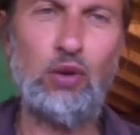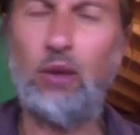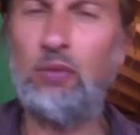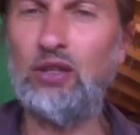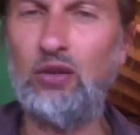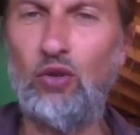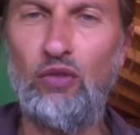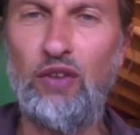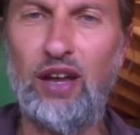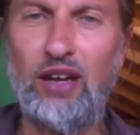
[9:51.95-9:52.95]
I'm eating raw
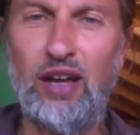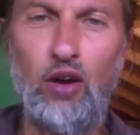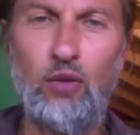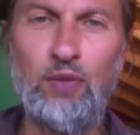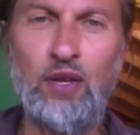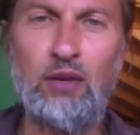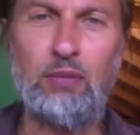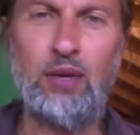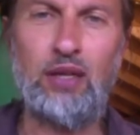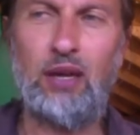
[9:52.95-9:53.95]
vegan now,
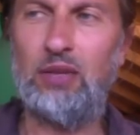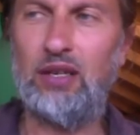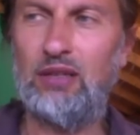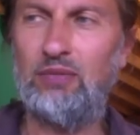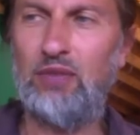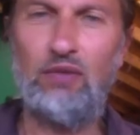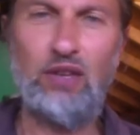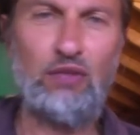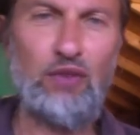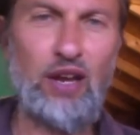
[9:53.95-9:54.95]
but I mean,
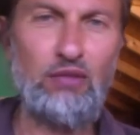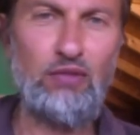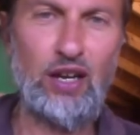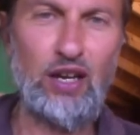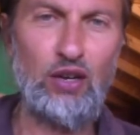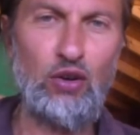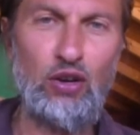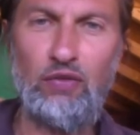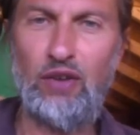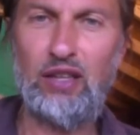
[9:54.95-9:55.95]
even if I eat vegan or
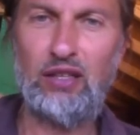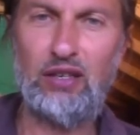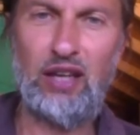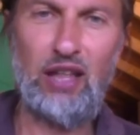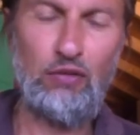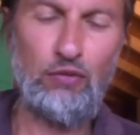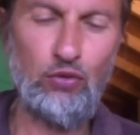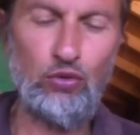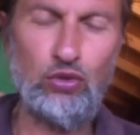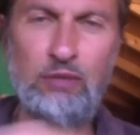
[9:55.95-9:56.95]
if I eat another
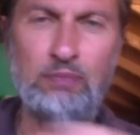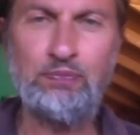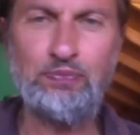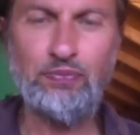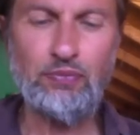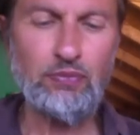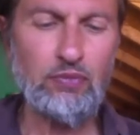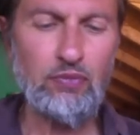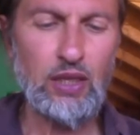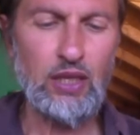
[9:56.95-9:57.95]
food,
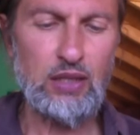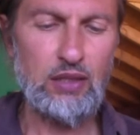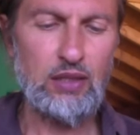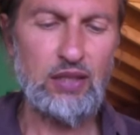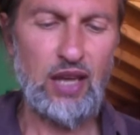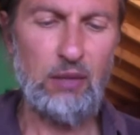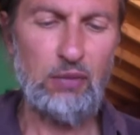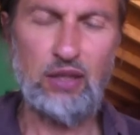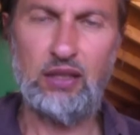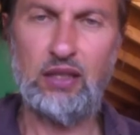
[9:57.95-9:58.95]
it's the same
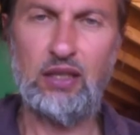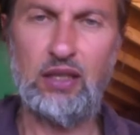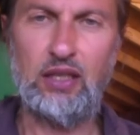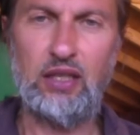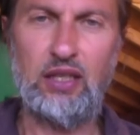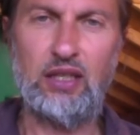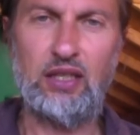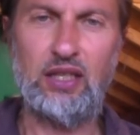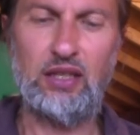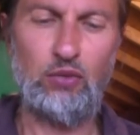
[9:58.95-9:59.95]
that
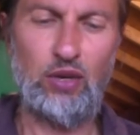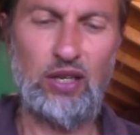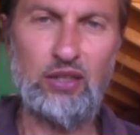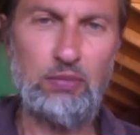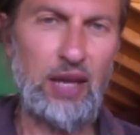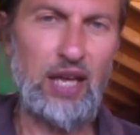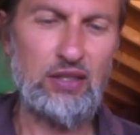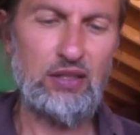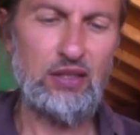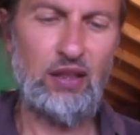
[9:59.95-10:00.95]
it when it's
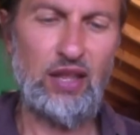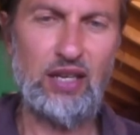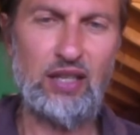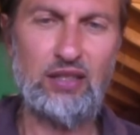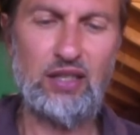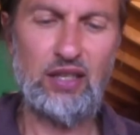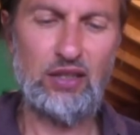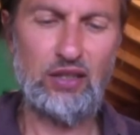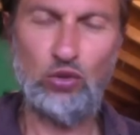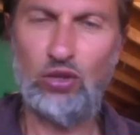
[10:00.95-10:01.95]
blessed, then it's
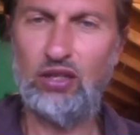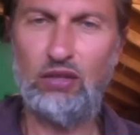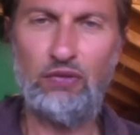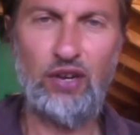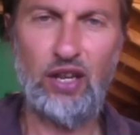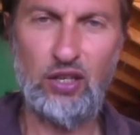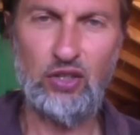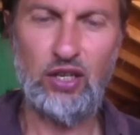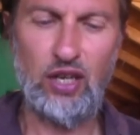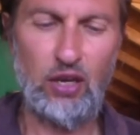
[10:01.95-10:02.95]
totally different energy.